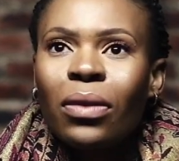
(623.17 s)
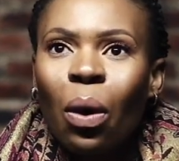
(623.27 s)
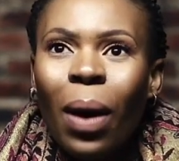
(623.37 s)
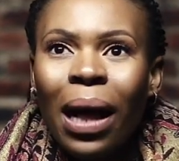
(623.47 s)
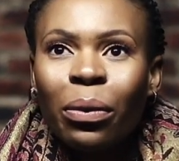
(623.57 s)

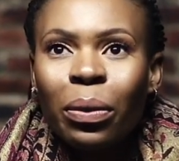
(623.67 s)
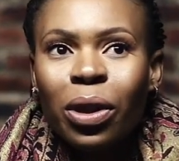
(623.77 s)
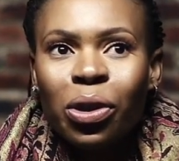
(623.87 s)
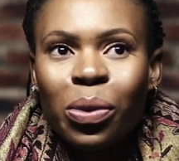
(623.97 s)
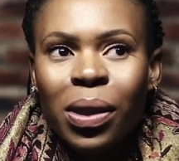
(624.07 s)
While we
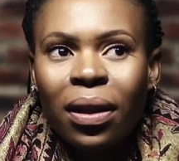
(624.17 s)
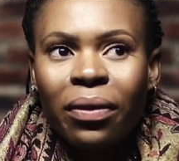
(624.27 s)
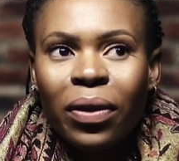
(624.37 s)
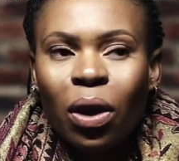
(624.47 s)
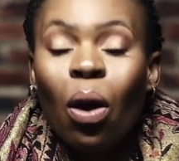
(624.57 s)
were shooting the
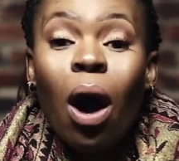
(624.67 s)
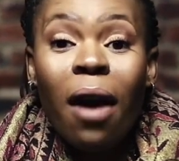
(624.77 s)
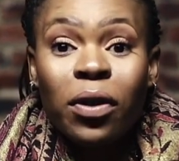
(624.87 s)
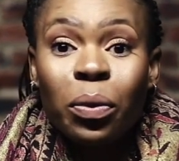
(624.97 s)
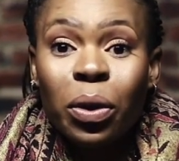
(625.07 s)
video, or
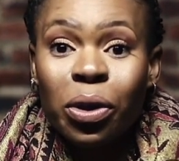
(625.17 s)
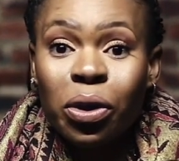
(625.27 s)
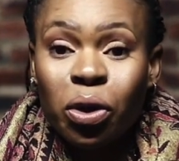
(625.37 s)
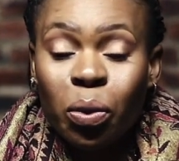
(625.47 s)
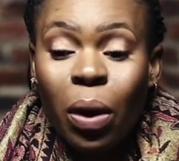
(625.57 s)
after
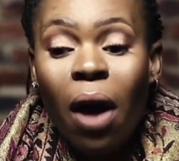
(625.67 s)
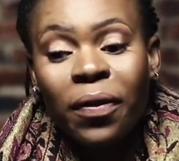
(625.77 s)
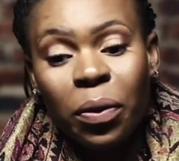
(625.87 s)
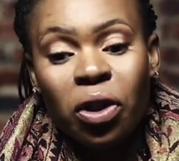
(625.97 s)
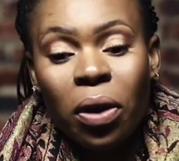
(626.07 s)

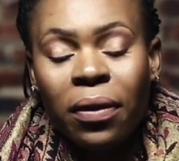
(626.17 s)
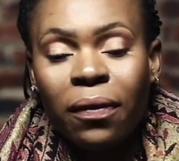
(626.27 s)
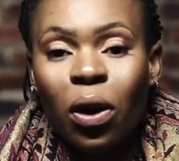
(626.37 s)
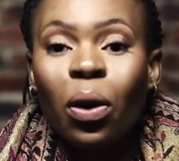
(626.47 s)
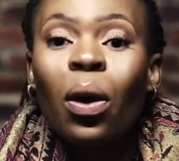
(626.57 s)
we shot the
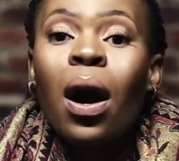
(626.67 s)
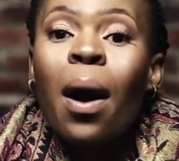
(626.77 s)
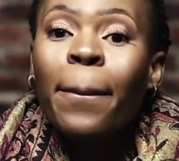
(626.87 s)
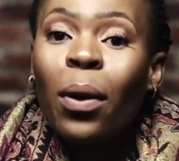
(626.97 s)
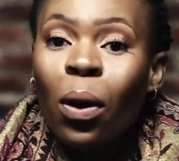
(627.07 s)
video,
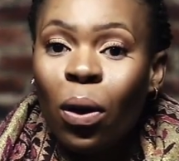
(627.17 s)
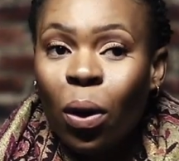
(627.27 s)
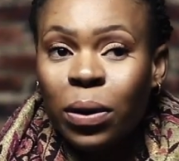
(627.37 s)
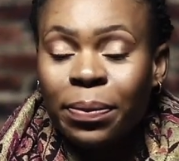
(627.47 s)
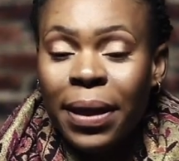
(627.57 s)
Paul
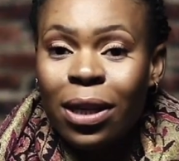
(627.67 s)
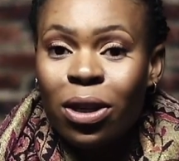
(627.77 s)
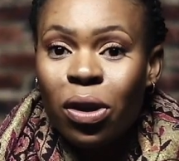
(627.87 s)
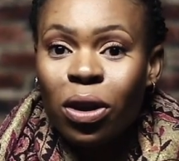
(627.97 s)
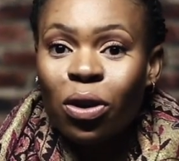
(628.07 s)
called me
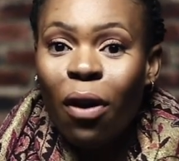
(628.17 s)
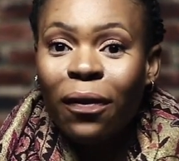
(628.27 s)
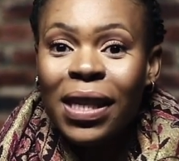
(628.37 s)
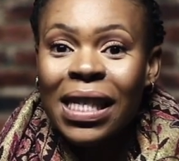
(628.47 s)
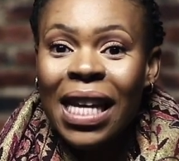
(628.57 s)
into his
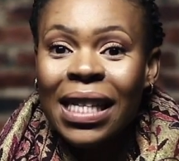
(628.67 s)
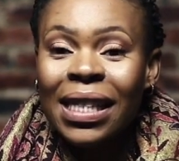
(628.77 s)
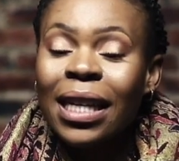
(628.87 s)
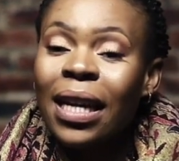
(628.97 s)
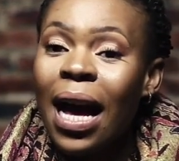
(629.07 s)
office and
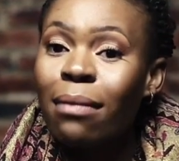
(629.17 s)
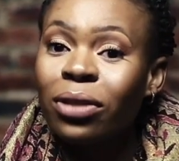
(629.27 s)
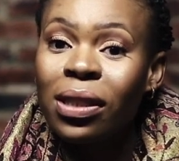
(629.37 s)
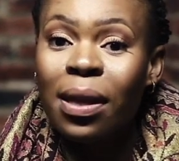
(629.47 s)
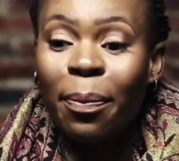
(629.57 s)
said,
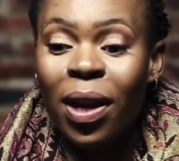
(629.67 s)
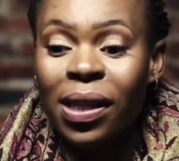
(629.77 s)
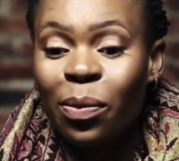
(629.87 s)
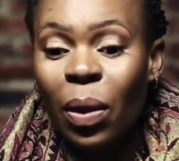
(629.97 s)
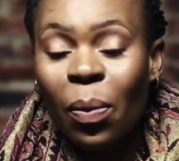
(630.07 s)
just the
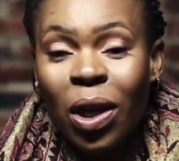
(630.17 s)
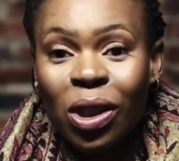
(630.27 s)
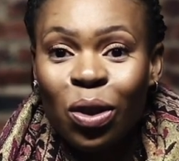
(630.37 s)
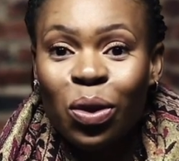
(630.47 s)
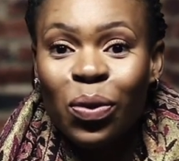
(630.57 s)
person we
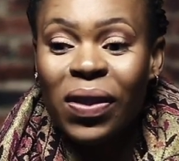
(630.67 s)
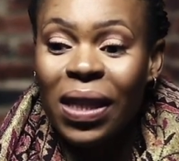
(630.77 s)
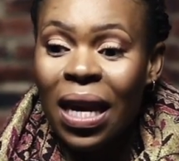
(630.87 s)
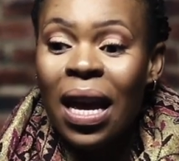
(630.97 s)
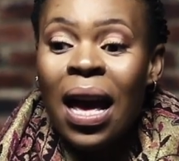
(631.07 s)
wanted to
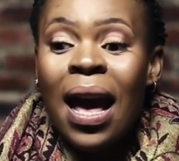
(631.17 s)
see.